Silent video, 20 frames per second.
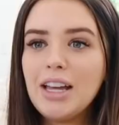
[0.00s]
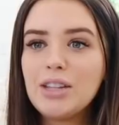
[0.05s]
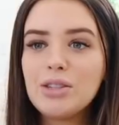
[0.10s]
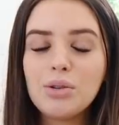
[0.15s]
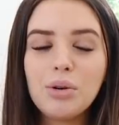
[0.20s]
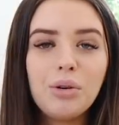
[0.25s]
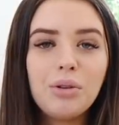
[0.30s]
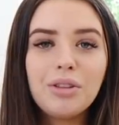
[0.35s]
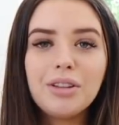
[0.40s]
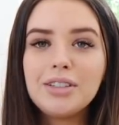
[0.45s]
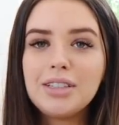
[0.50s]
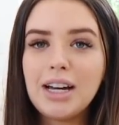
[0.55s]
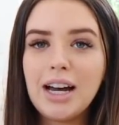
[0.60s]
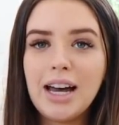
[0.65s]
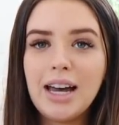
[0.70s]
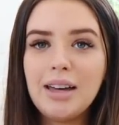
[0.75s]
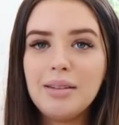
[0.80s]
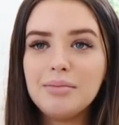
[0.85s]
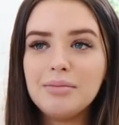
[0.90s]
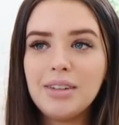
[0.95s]
It's all the
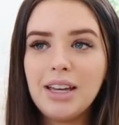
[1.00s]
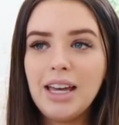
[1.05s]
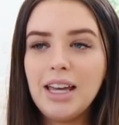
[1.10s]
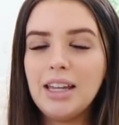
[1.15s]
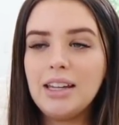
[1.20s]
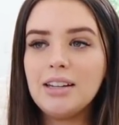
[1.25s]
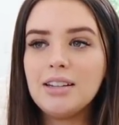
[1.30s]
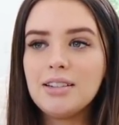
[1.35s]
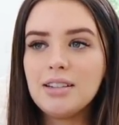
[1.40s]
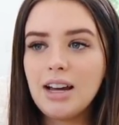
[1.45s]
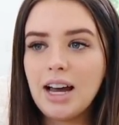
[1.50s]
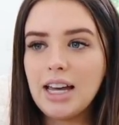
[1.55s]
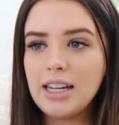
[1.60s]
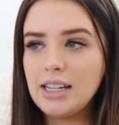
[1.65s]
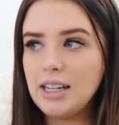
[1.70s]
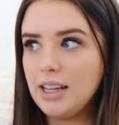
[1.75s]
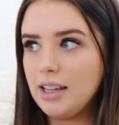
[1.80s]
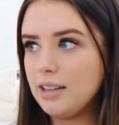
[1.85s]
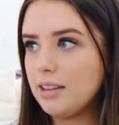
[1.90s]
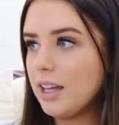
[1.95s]
time. And I
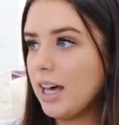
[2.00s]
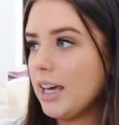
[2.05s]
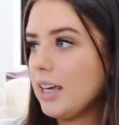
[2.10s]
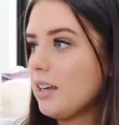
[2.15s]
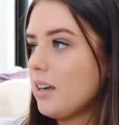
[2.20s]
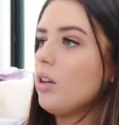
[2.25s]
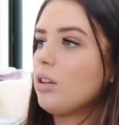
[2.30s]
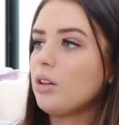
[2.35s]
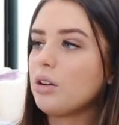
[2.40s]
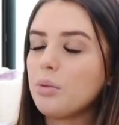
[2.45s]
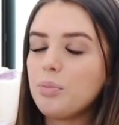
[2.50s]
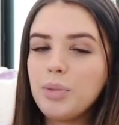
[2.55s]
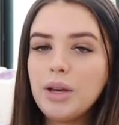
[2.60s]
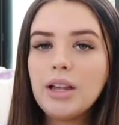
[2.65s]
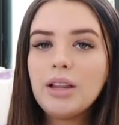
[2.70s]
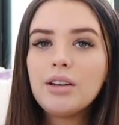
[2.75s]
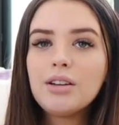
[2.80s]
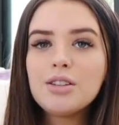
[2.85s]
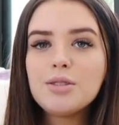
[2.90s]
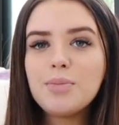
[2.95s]
need like a lot of
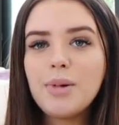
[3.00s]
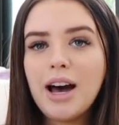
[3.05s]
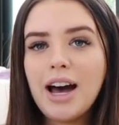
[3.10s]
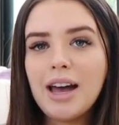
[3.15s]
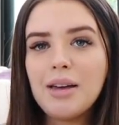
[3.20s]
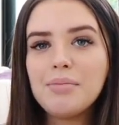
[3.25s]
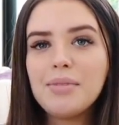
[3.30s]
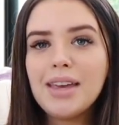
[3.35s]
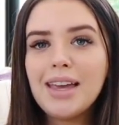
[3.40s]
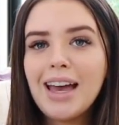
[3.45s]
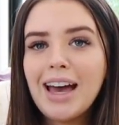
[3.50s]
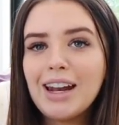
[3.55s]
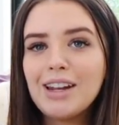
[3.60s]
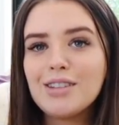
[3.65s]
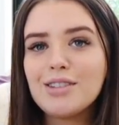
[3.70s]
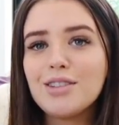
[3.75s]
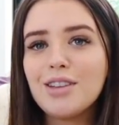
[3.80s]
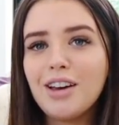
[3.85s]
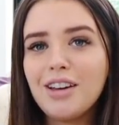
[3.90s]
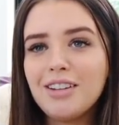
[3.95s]
pillows behind me at
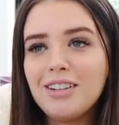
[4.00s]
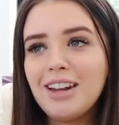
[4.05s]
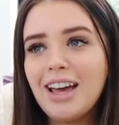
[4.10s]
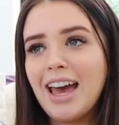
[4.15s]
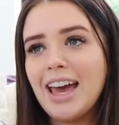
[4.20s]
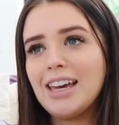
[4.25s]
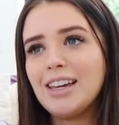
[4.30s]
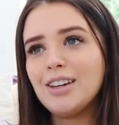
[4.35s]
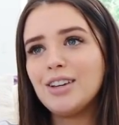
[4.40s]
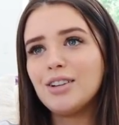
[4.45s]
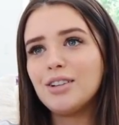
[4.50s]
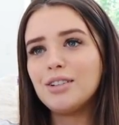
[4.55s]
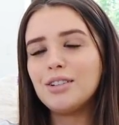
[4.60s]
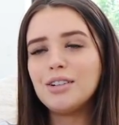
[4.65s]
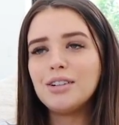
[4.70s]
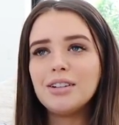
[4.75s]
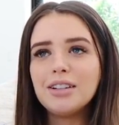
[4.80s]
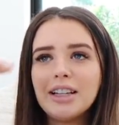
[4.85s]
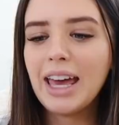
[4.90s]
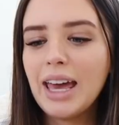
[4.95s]
a certain angle.